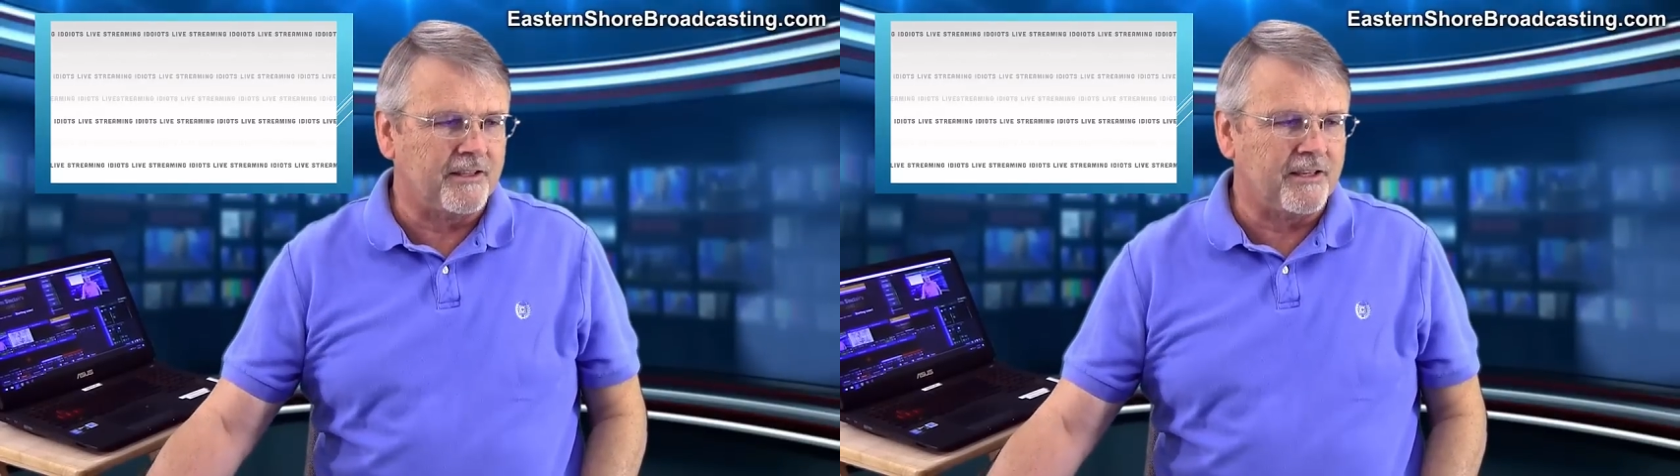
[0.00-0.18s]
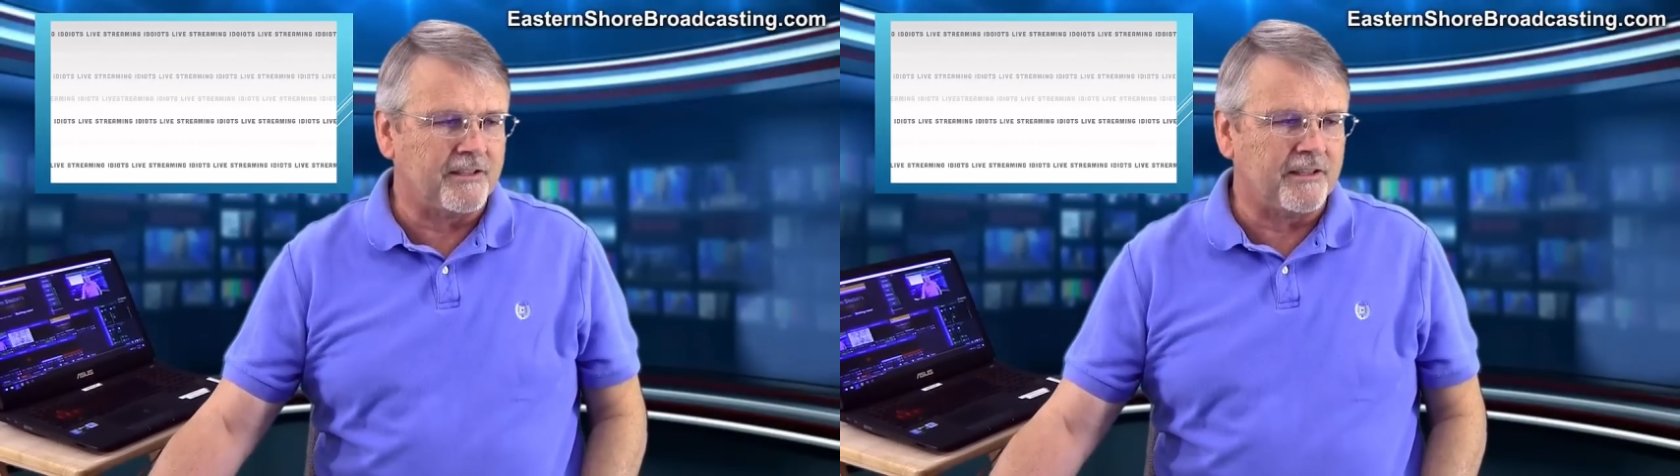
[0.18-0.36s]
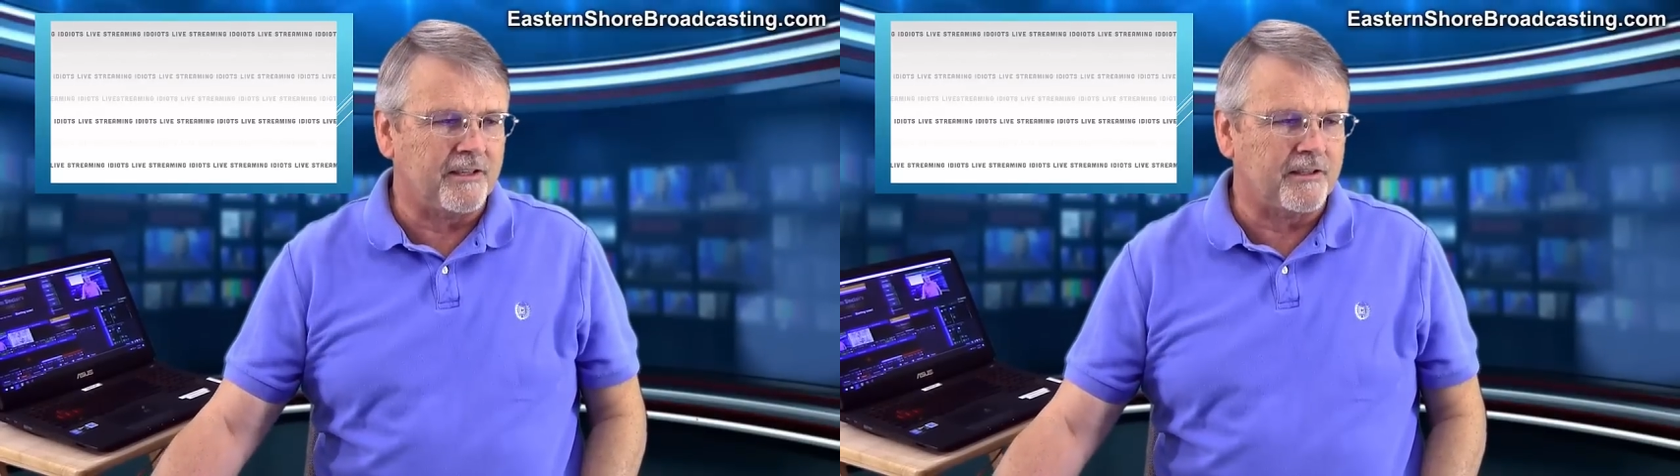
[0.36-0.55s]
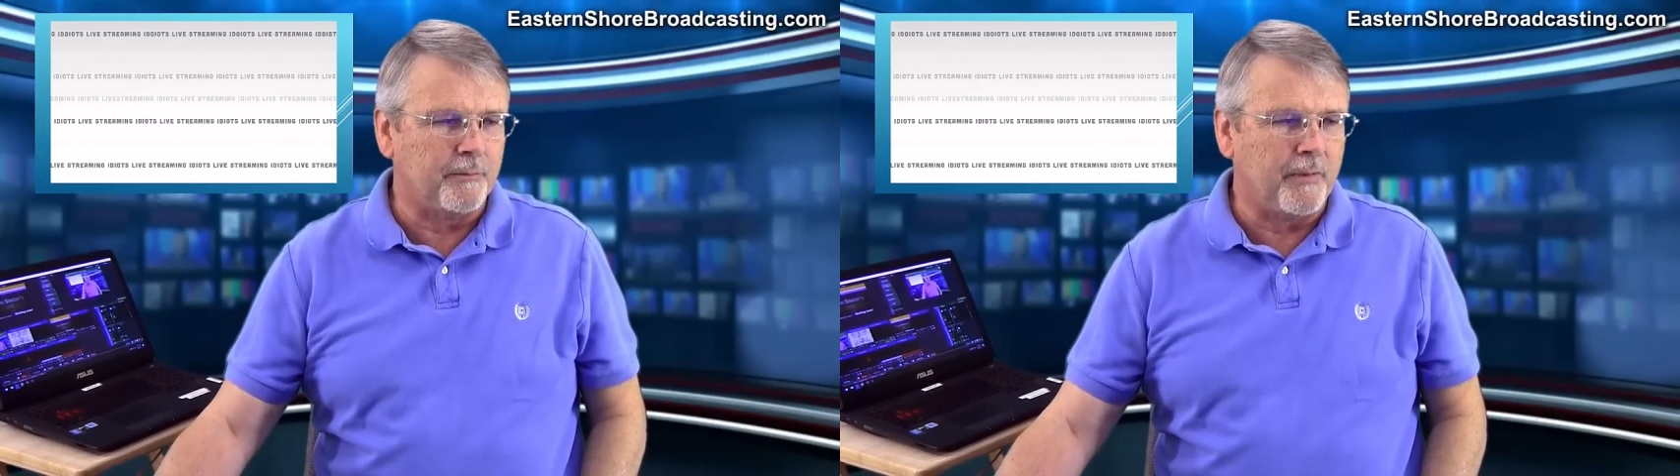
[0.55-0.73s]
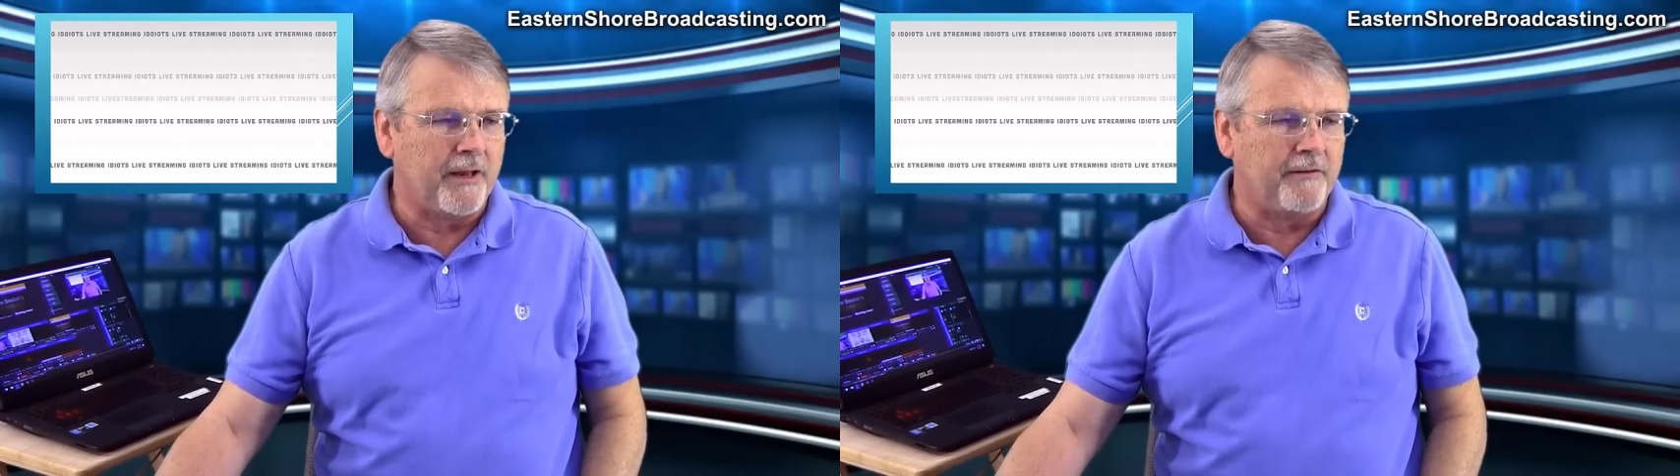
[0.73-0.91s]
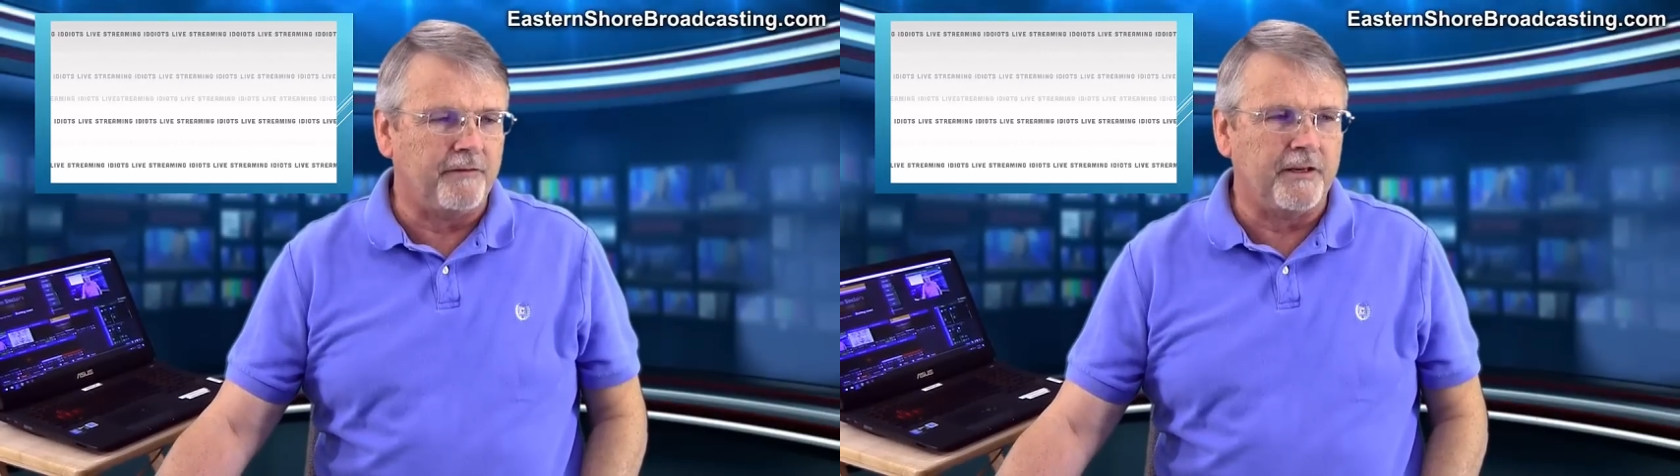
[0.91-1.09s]
this is a
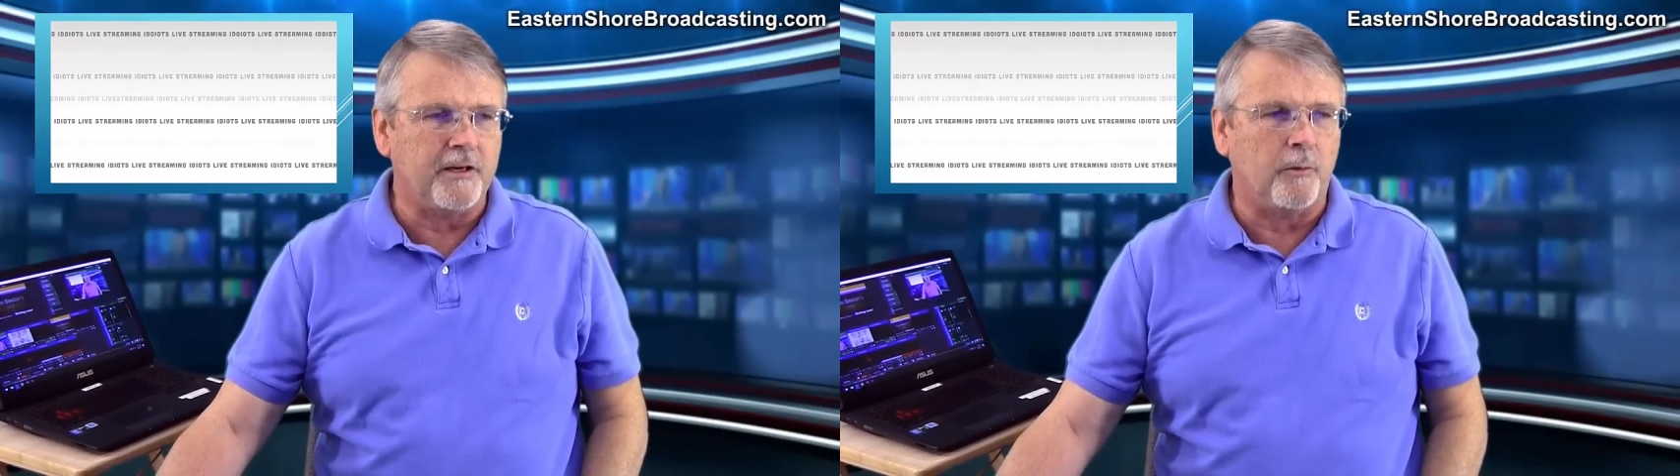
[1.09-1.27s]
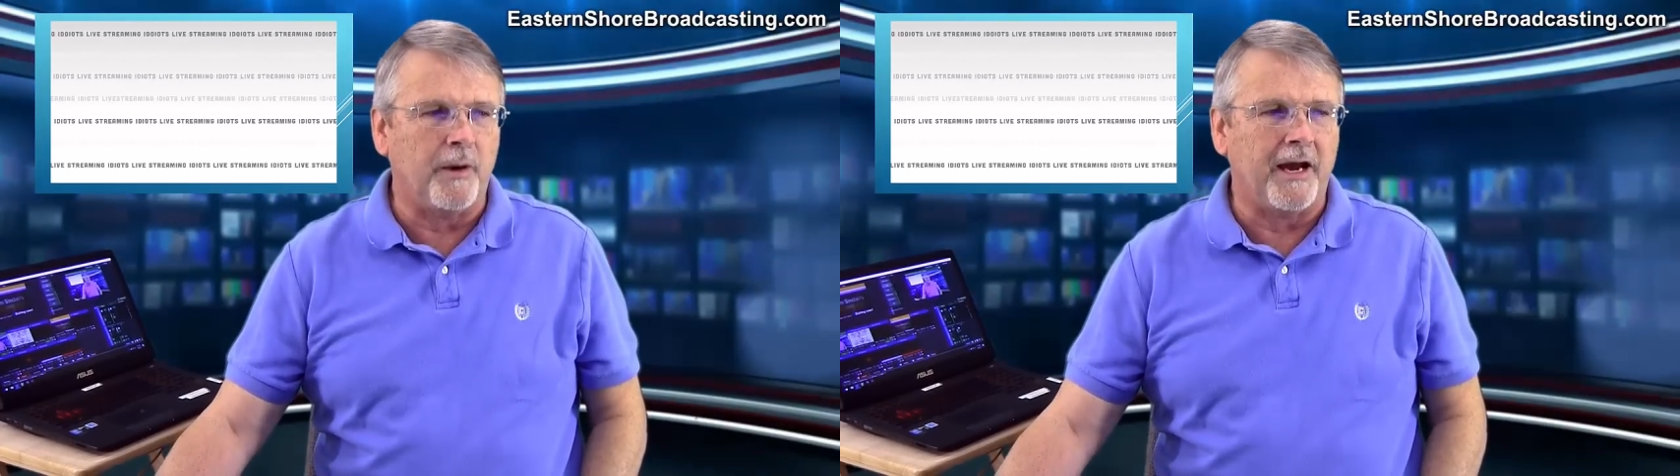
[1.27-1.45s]
video